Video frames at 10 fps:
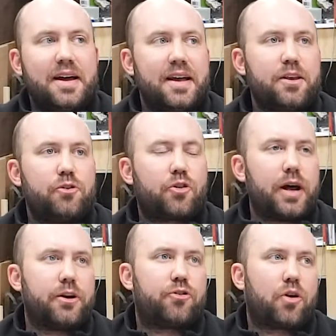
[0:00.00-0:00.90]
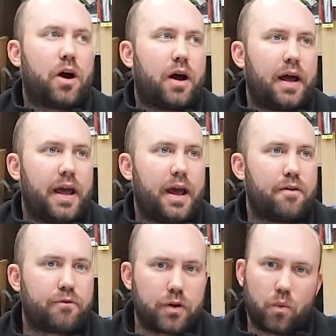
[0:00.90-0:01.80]
you try to draw
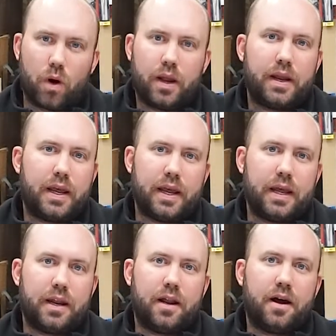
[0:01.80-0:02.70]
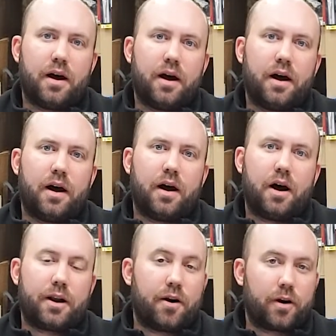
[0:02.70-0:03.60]
everyone in
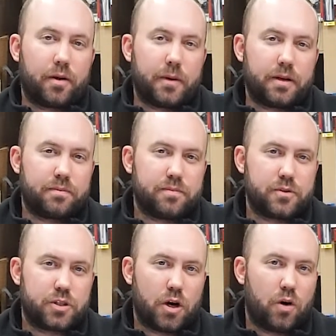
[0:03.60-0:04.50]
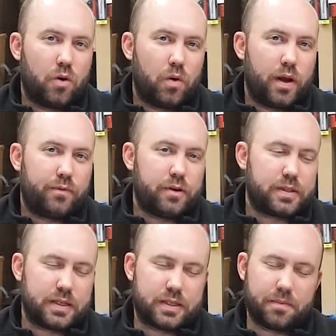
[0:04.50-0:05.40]
on an argument. So if you
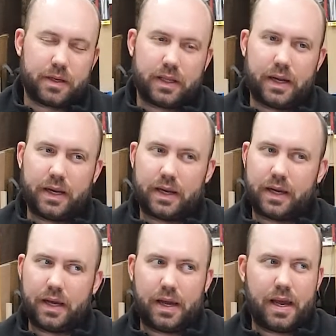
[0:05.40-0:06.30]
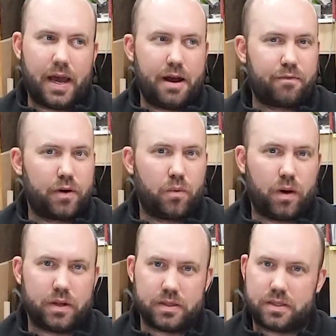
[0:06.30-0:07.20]
said something like,
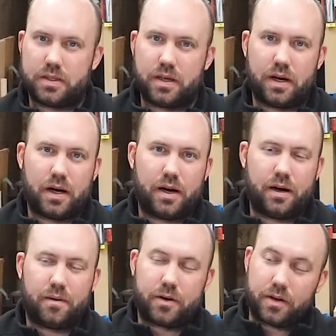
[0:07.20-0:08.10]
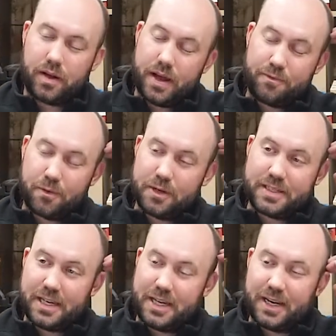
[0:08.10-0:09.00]
everyone's
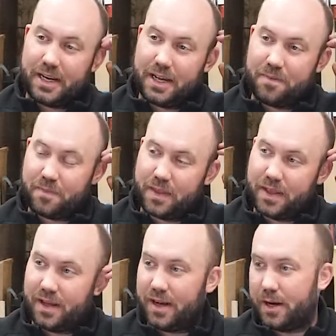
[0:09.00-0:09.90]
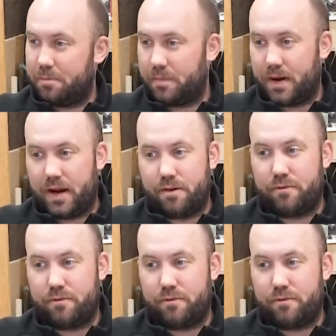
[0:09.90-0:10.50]
eating a